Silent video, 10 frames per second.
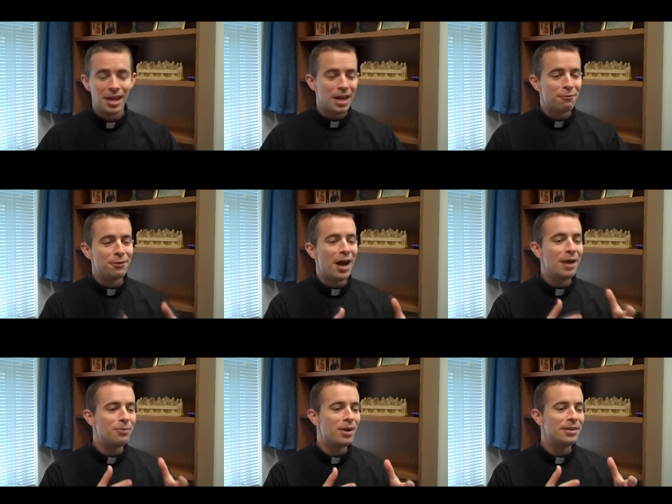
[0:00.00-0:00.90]
If
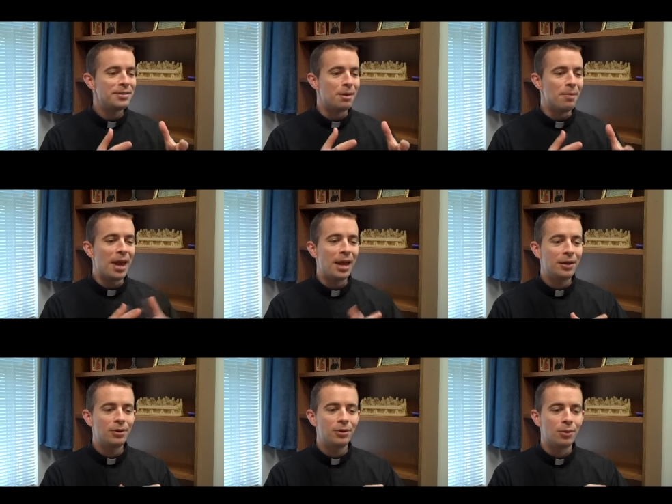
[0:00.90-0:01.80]
God wants a
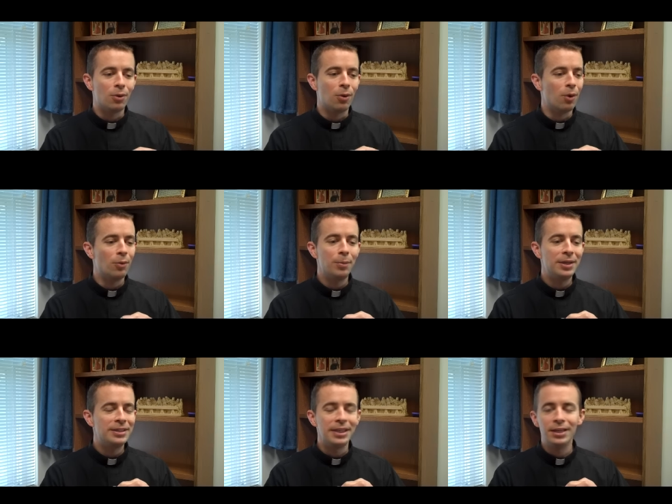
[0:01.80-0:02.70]
man or a
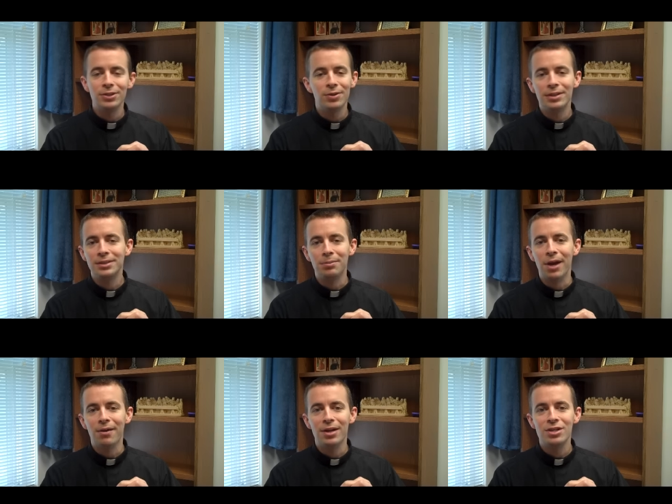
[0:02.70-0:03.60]
woman to enter into
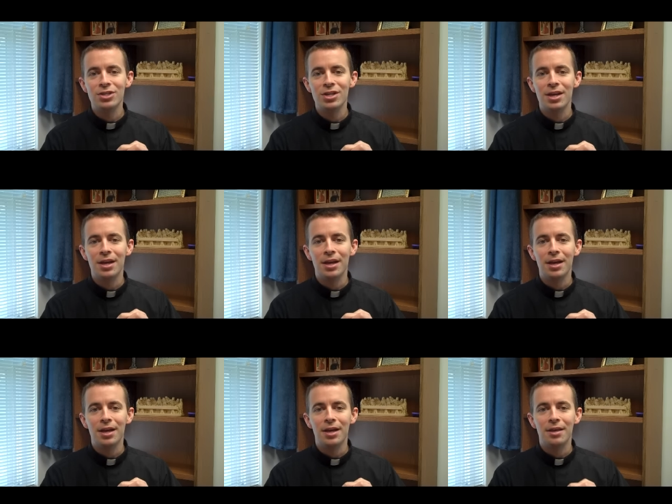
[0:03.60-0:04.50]
marriage,
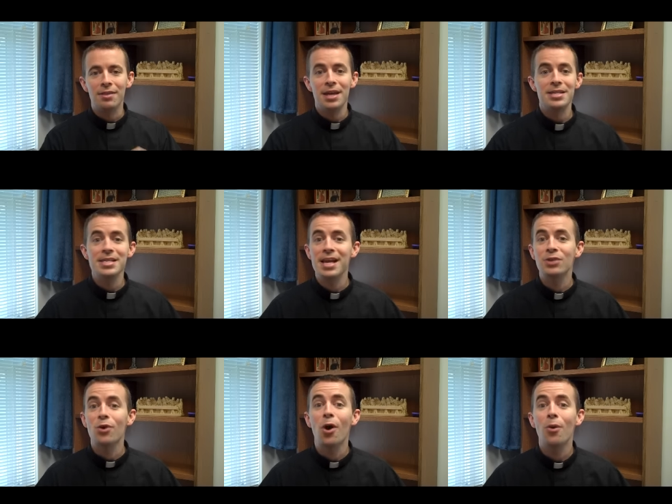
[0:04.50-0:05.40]
then he
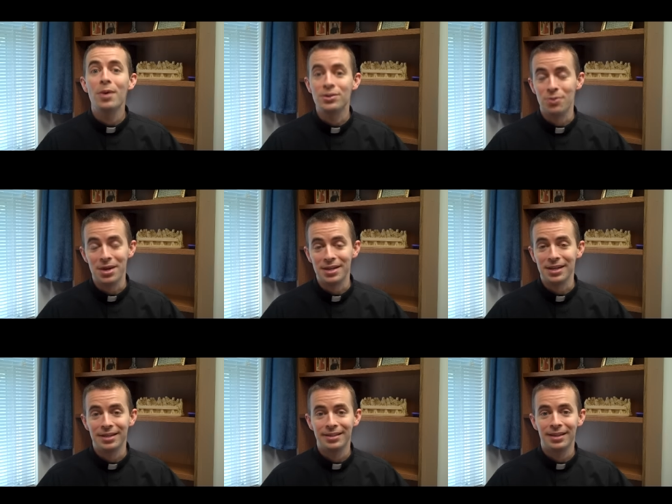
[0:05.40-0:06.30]
has always wanted
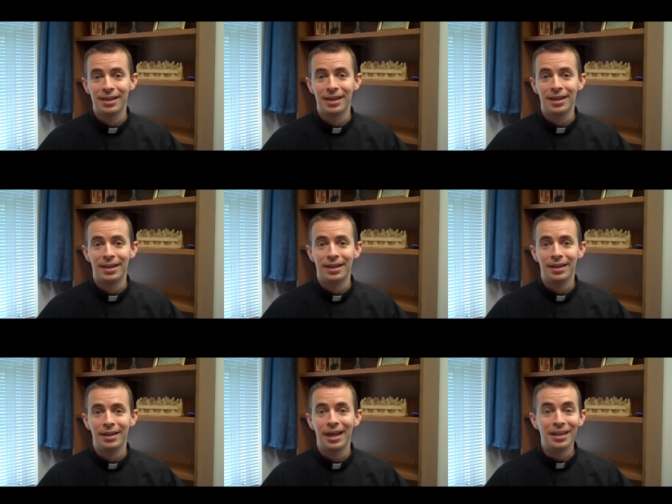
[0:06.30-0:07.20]

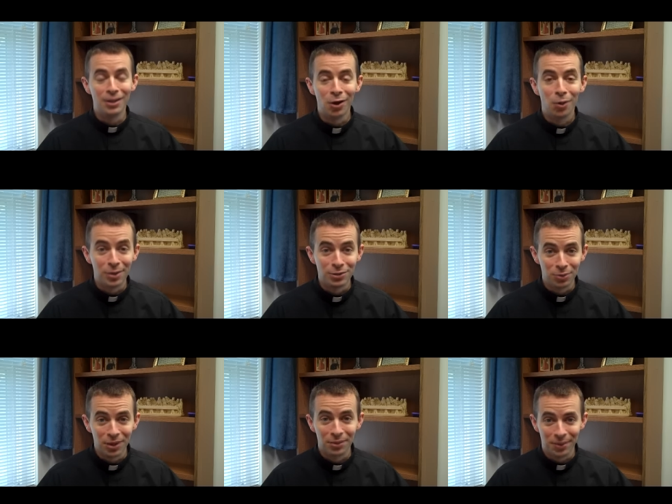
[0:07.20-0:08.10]
it, and he always
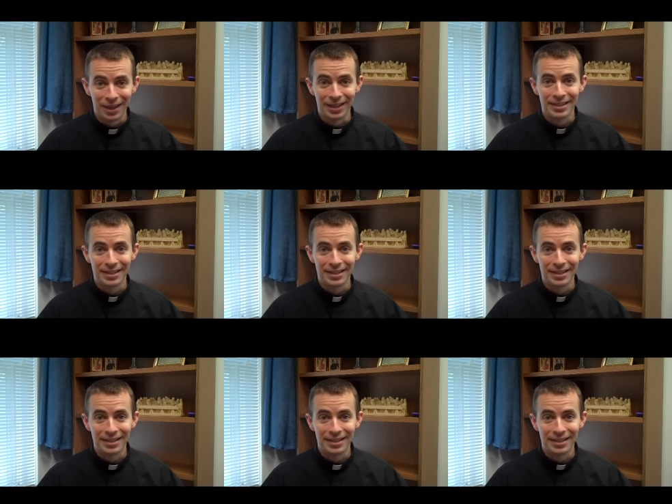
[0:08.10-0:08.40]
will want it.